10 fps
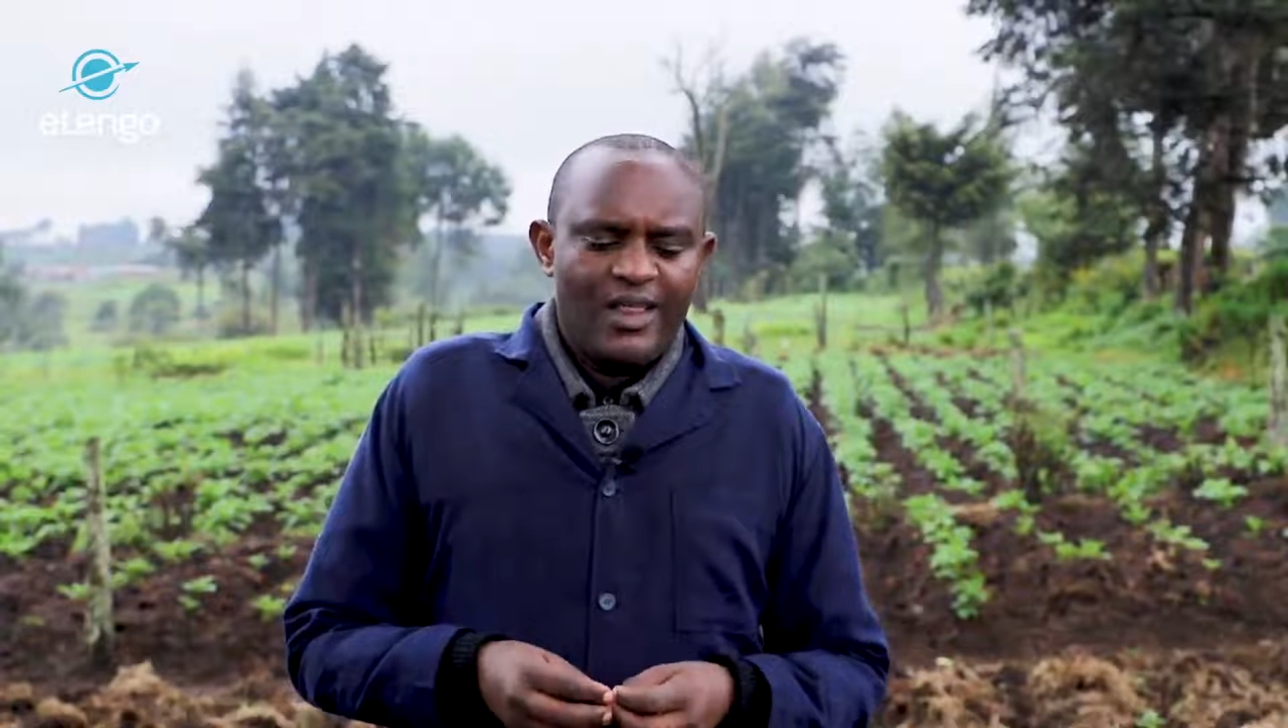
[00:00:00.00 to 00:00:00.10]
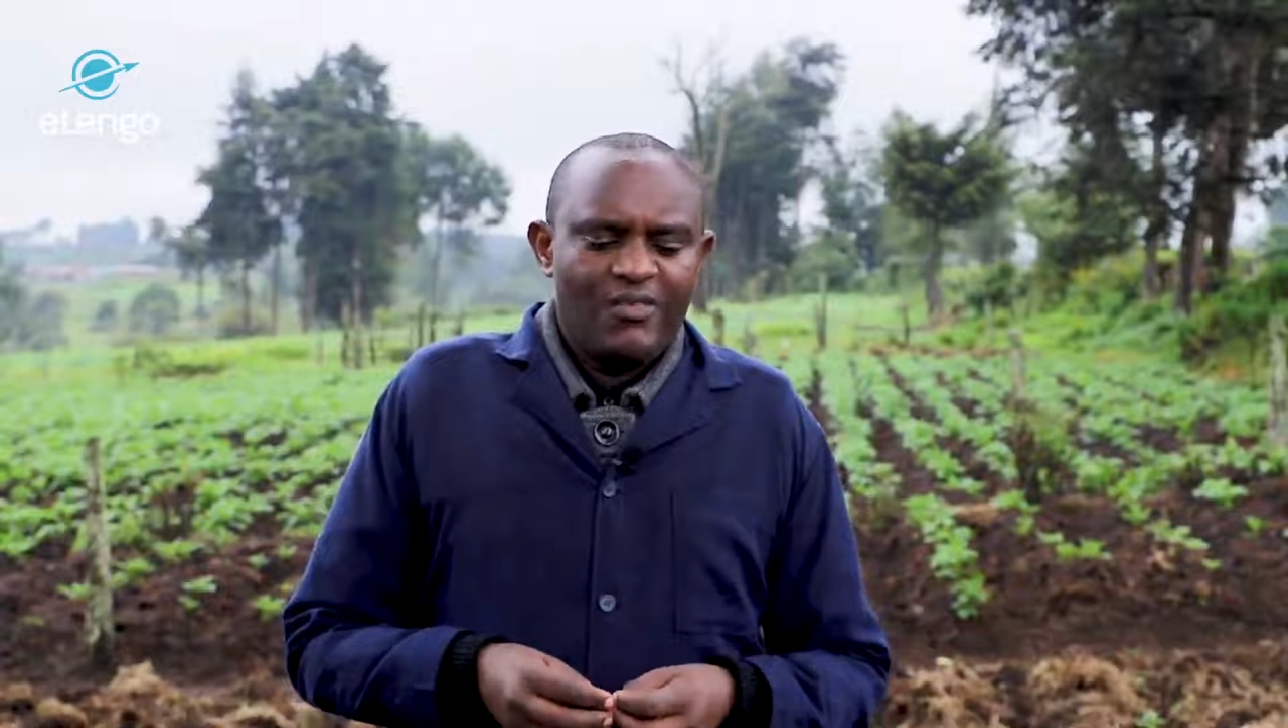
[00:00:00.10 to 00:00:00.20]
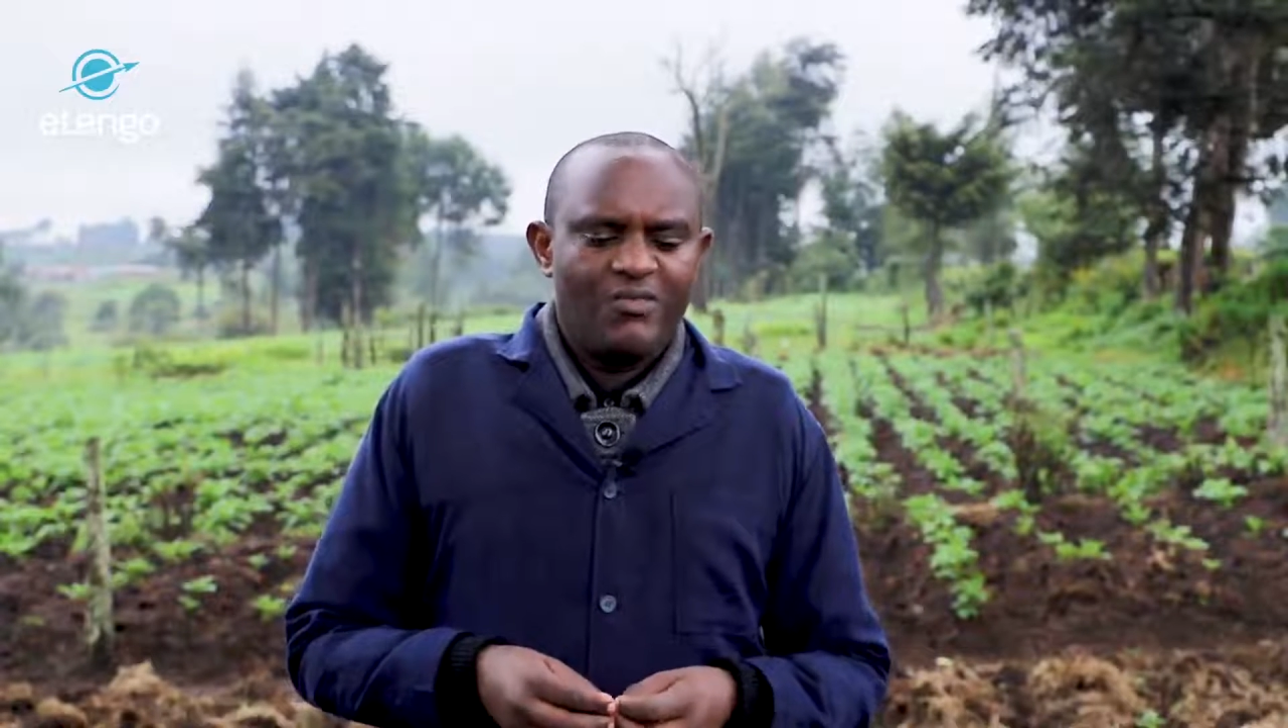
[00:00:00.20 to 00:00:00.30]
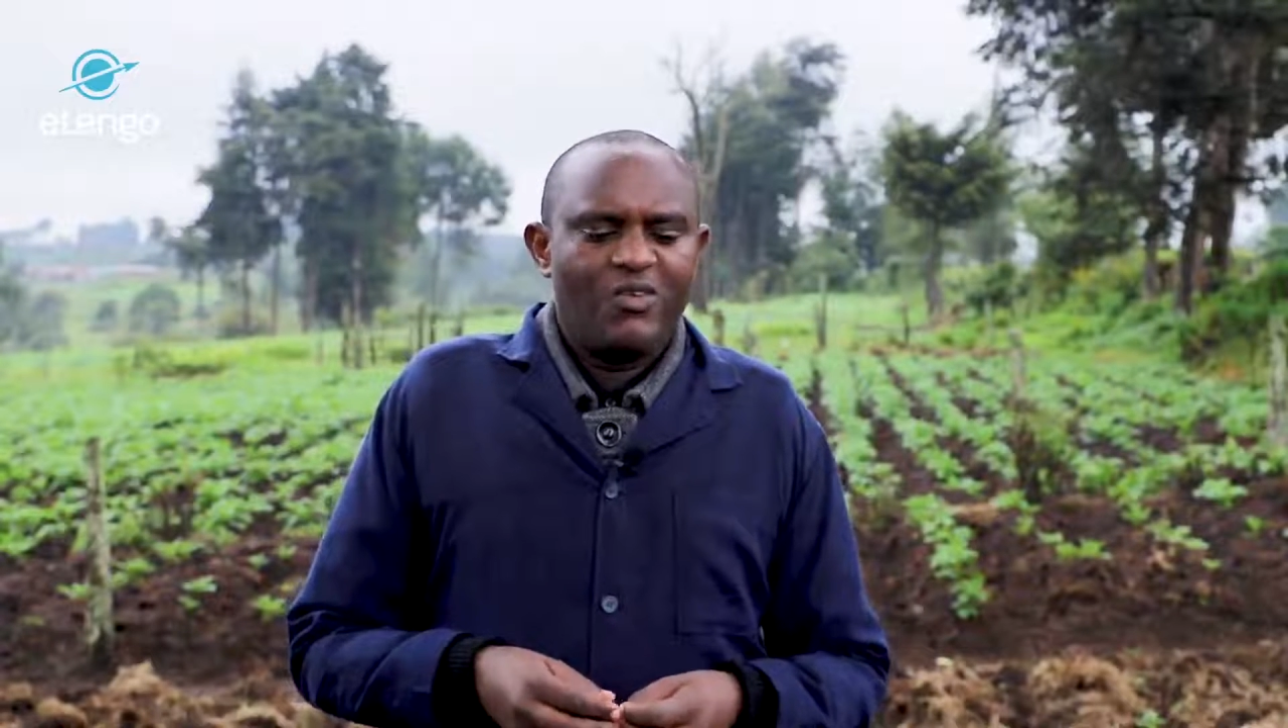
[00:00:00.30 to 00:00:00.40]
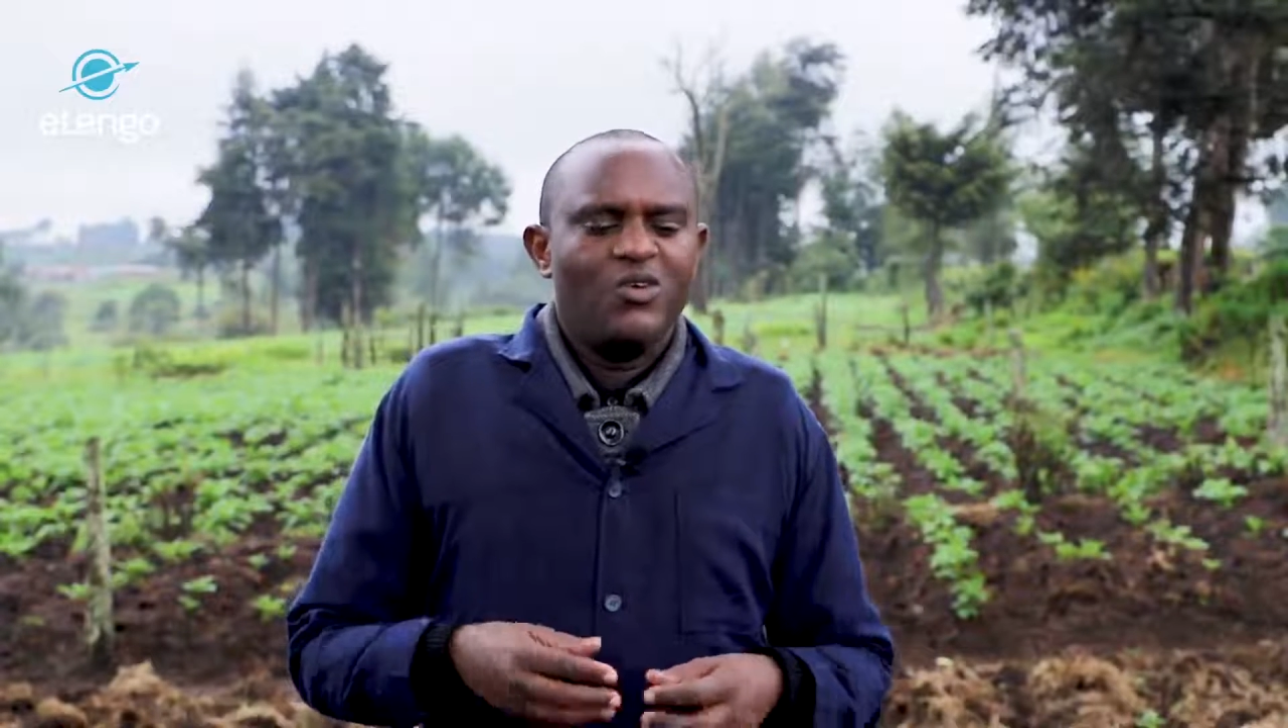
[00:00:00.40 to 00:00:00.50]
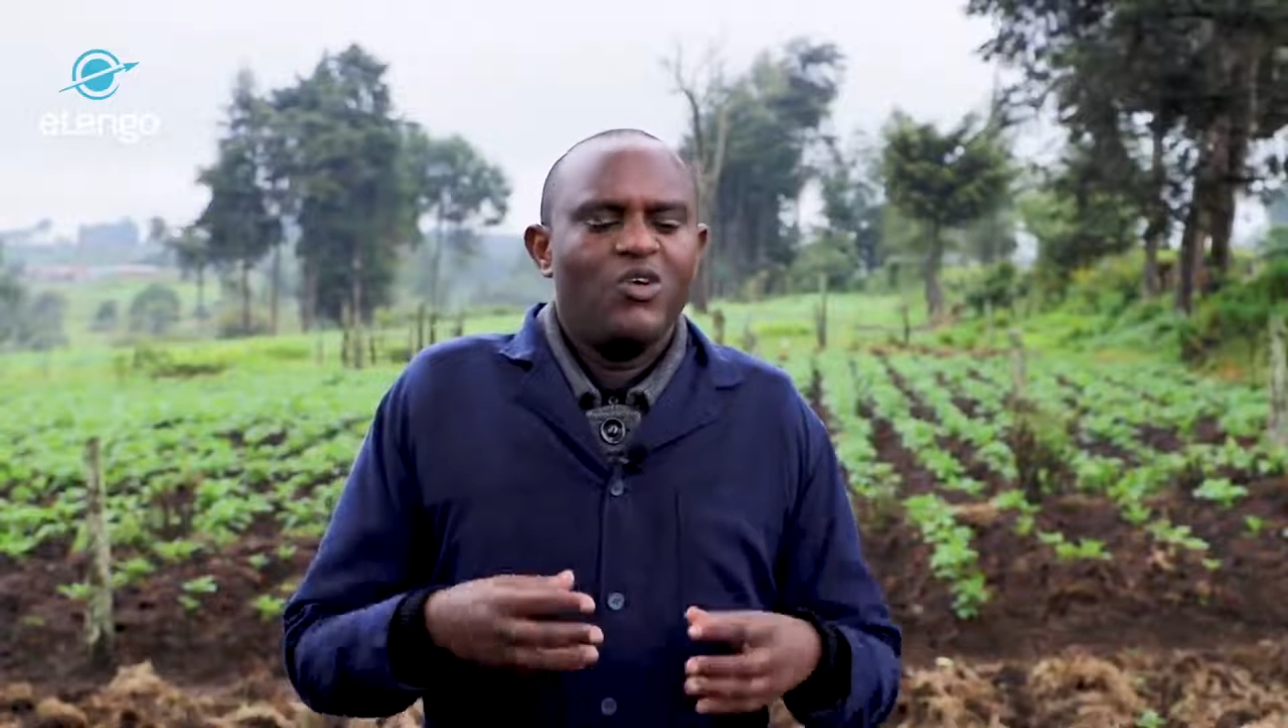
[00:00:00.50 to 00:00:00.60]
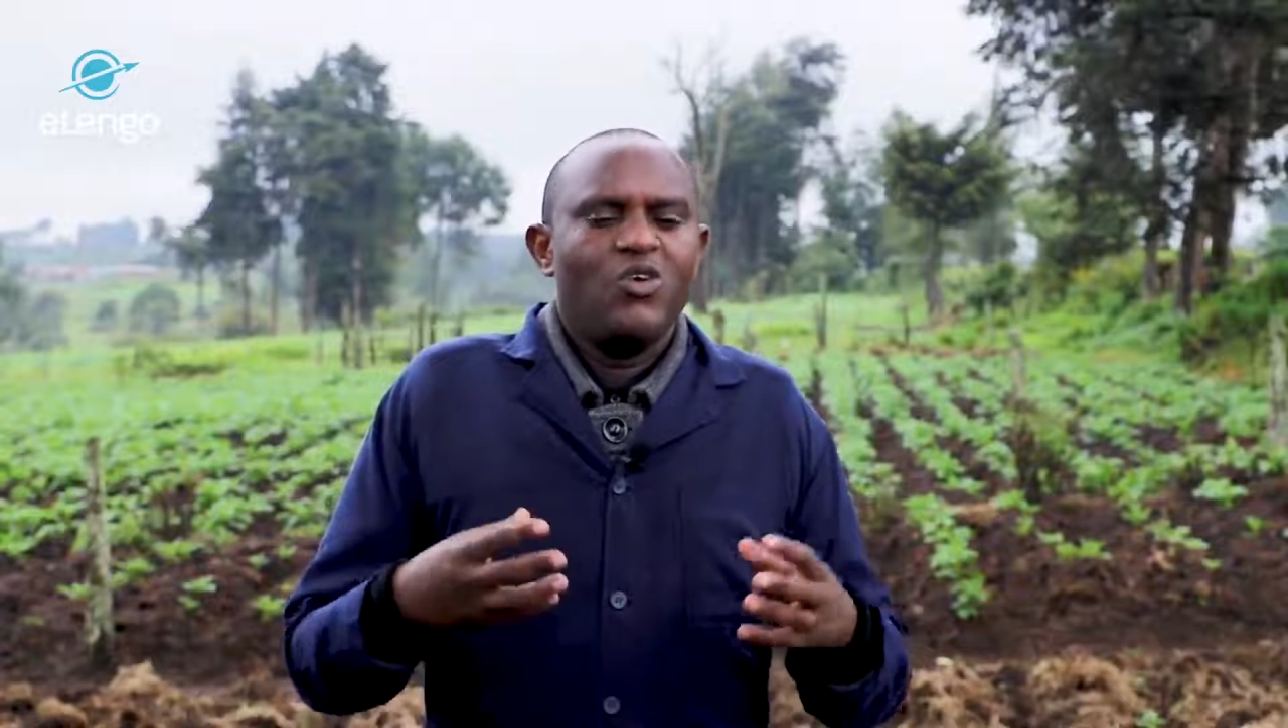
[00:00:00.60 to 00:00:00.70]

therefore,